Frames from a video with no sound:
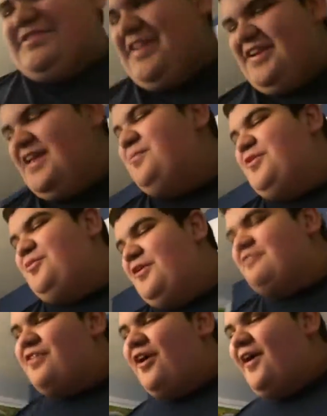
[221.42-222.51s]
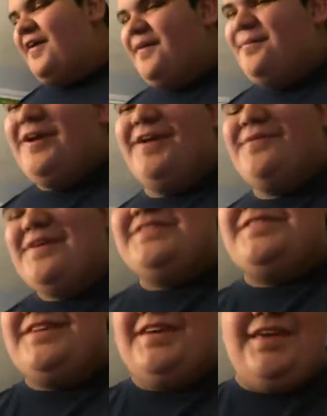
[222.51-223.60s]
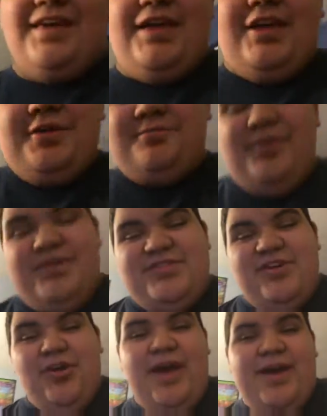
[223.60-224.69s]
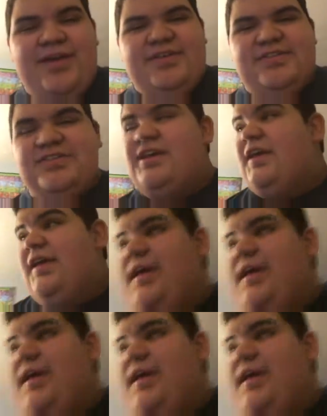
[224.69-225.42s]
just gonna name it a weird vlog. But anyways, peace out, guys.